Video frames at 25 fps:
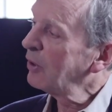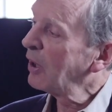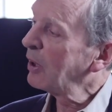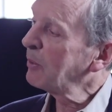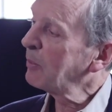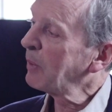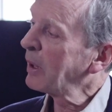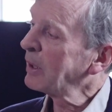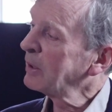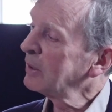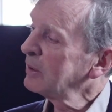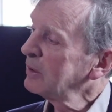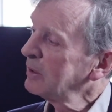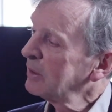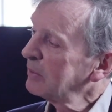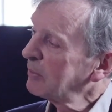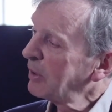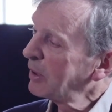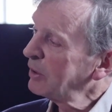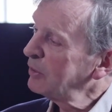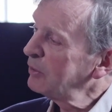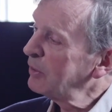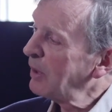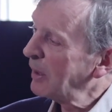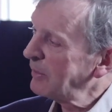You know,
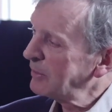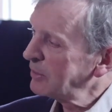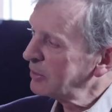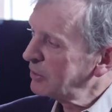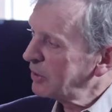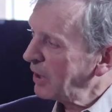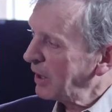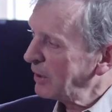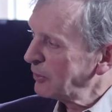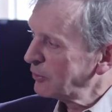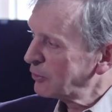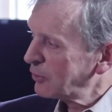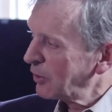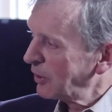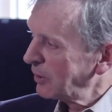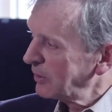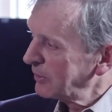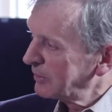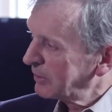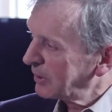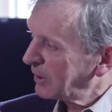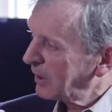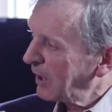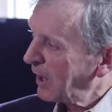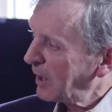when you have a tendril
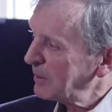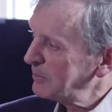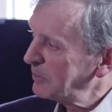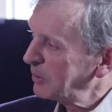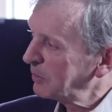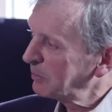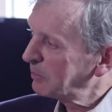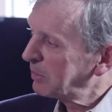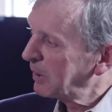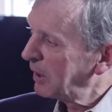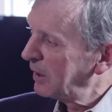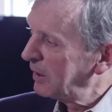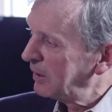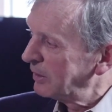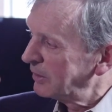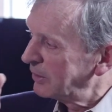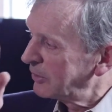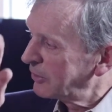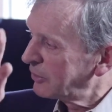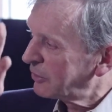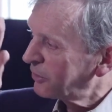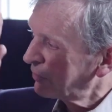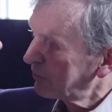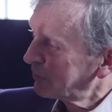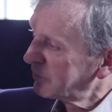of a climbing
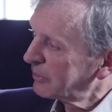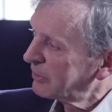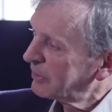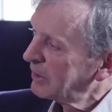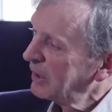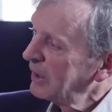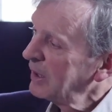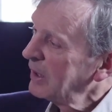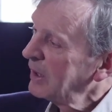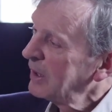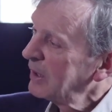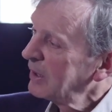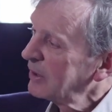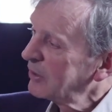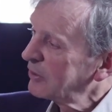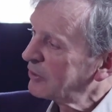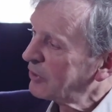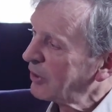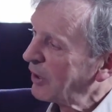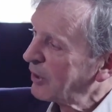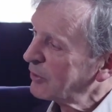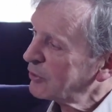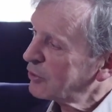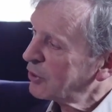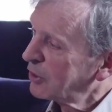plant sort of
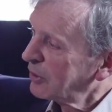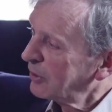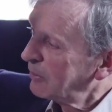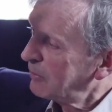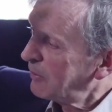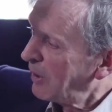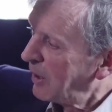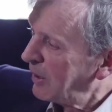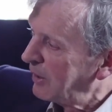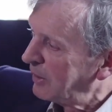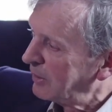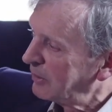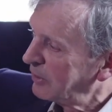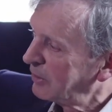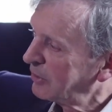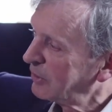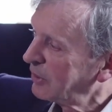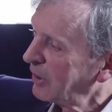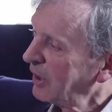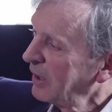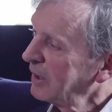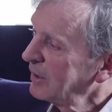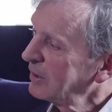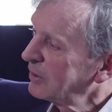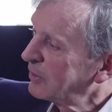searching around
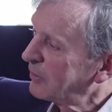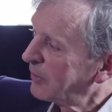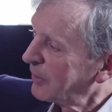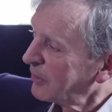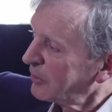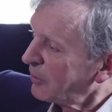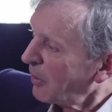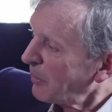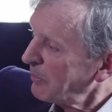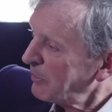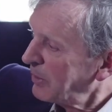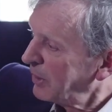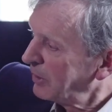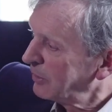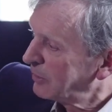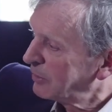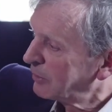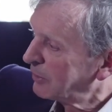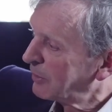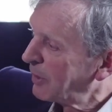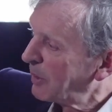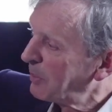for something to